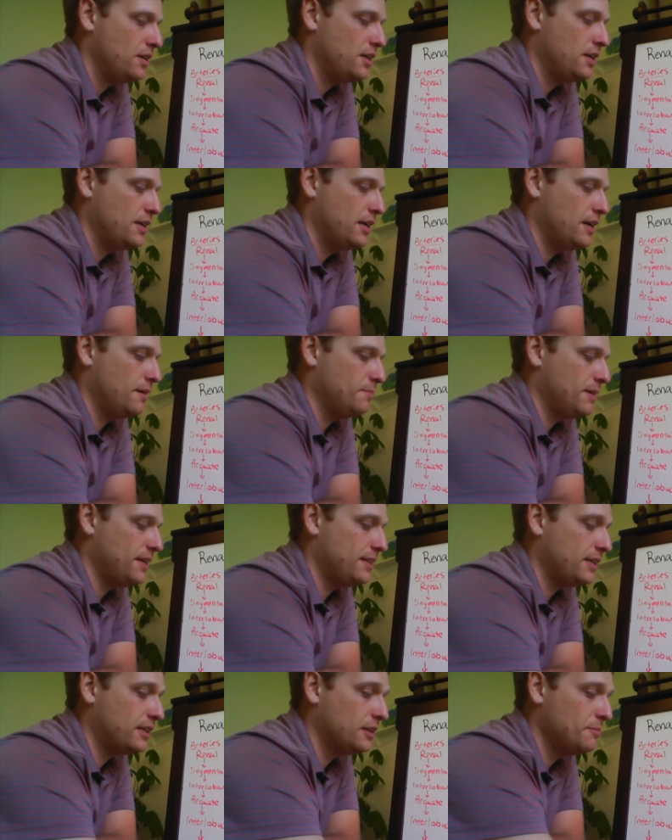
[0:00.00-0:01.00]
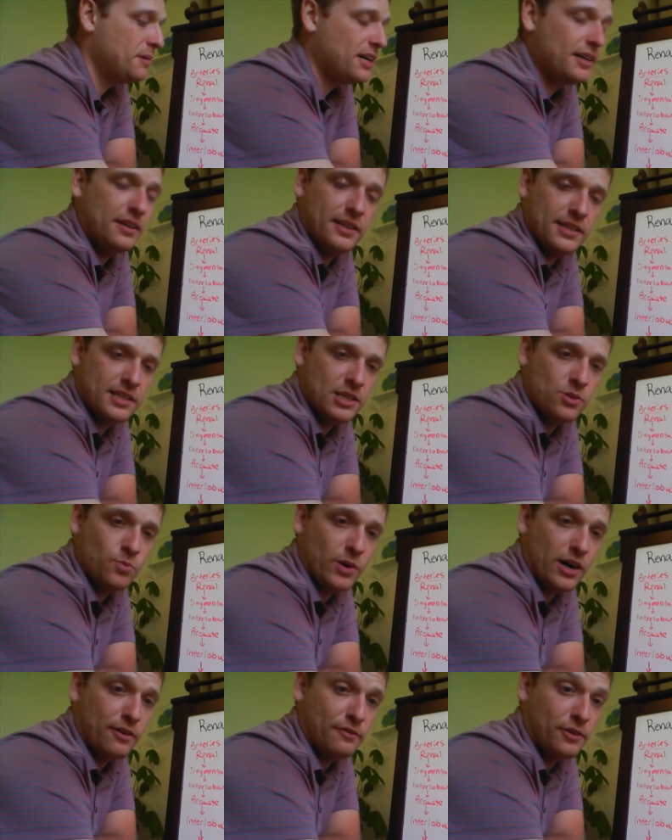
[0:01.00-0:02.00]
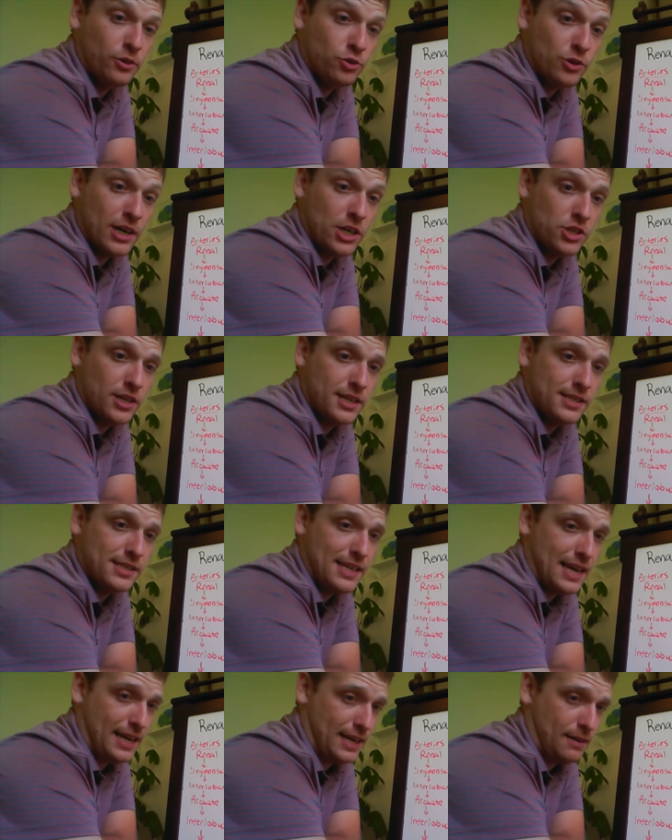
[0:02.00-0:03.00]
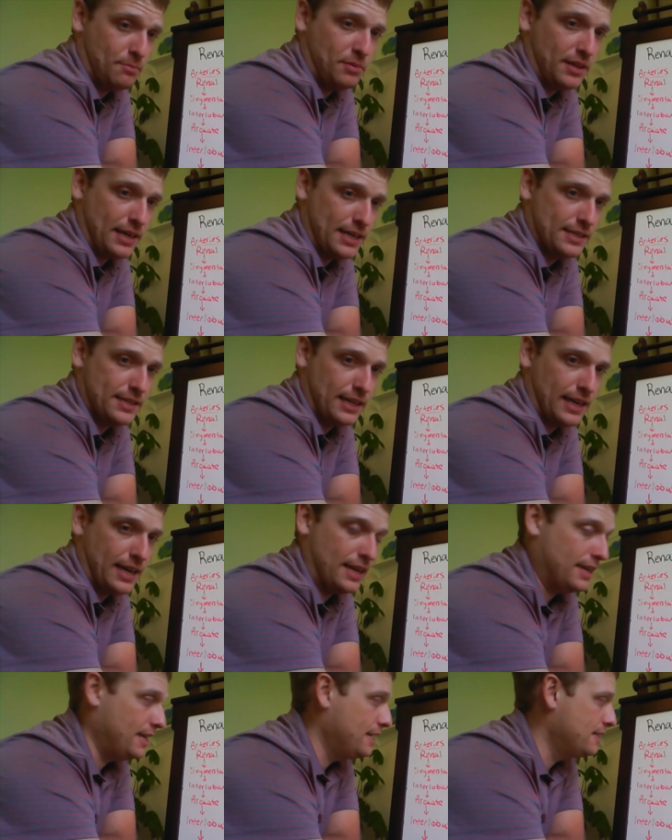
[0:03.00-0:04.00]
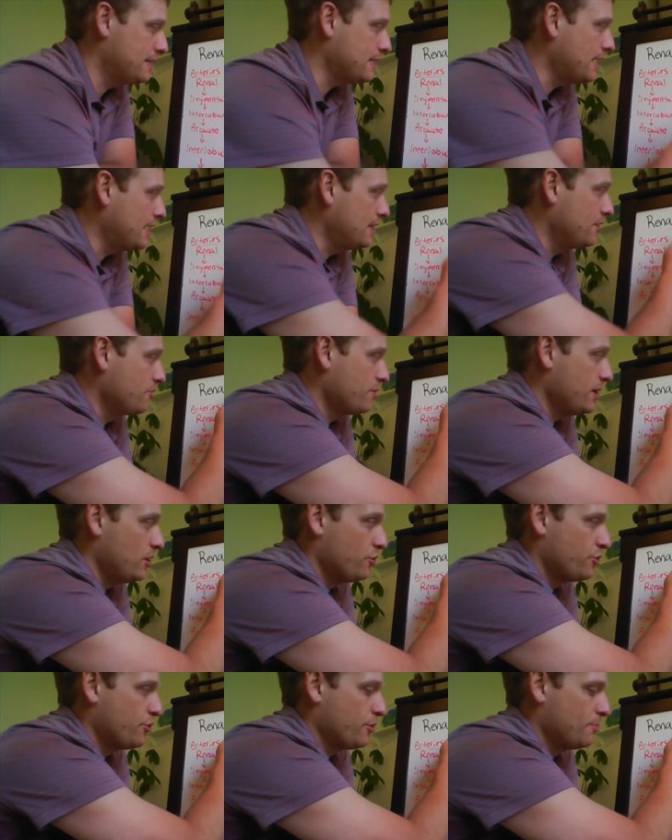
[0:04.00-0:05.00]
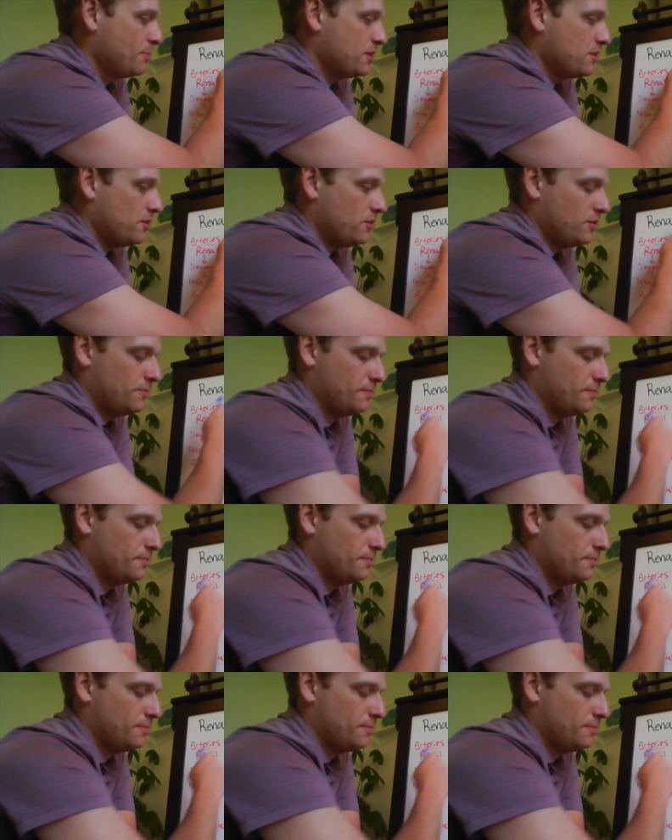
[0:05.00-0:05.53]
And the glomerulus is where filtration is taking place, again, inside the renal corpuscle.